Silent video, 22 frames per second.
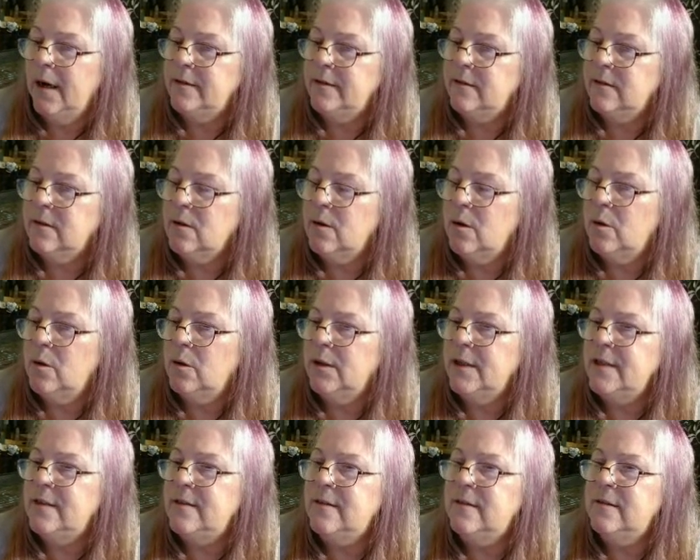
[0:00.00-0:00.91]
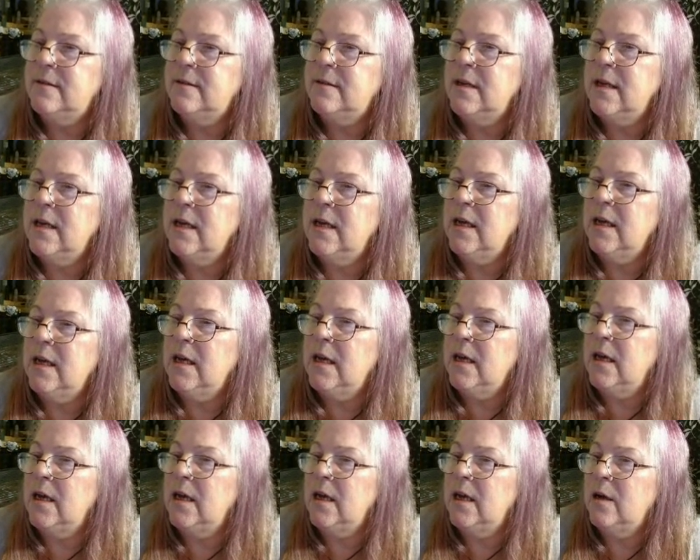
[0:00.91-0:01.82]
Hopefully you do.
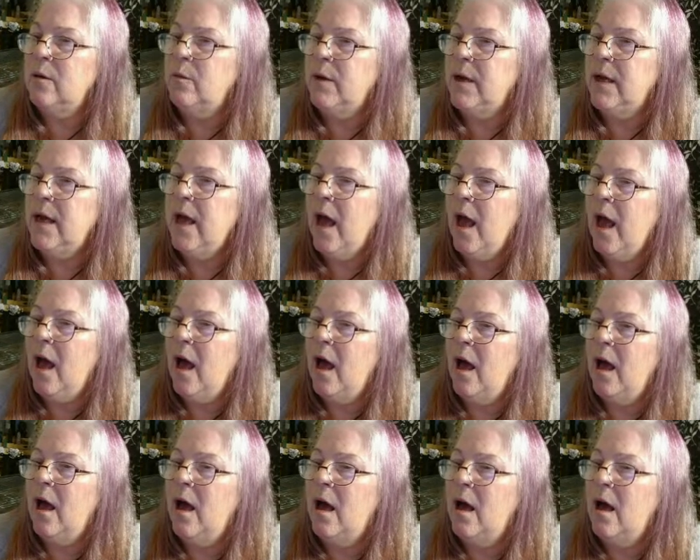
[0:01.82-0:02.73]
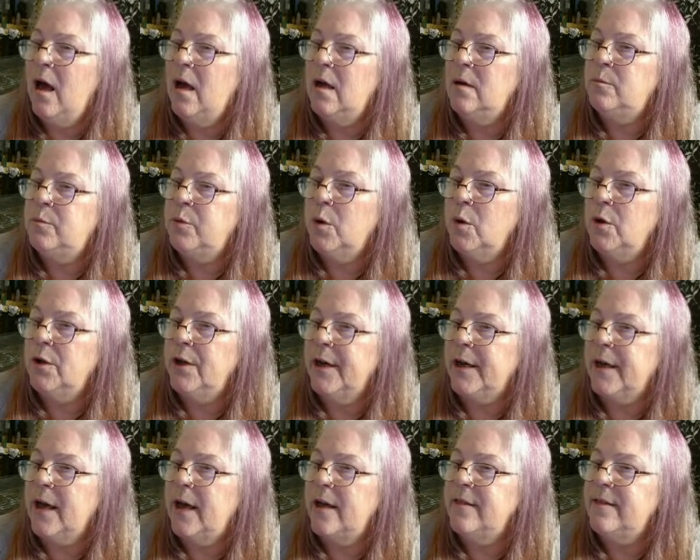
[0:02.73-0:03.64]
All right, so let's
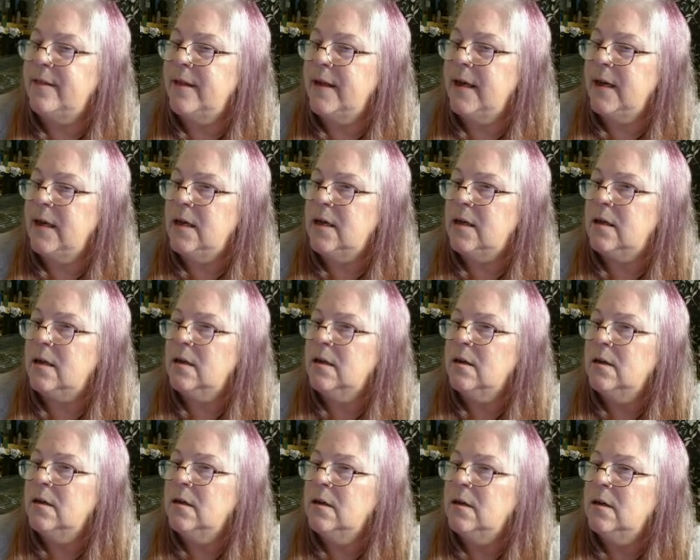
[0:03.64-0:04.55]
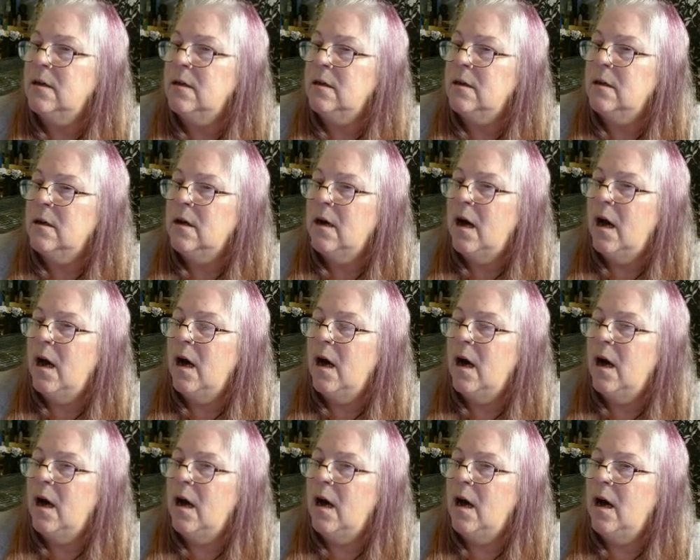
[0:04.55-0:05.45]
see. We
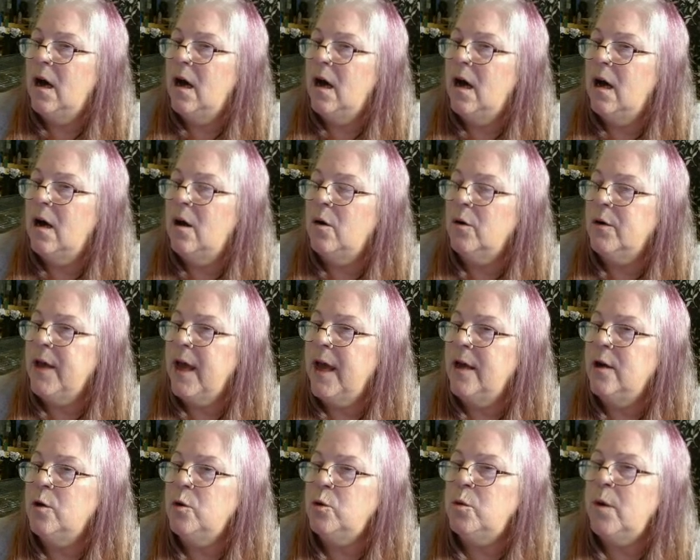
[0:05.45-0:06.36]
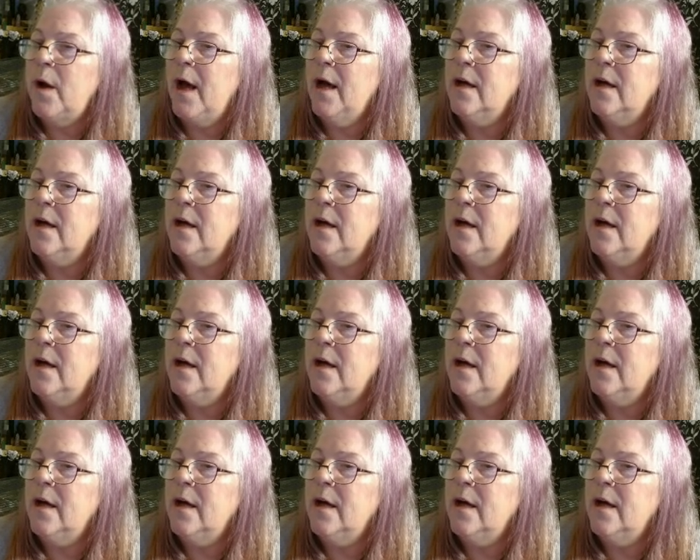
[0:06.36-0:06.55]
had Brolick, I think.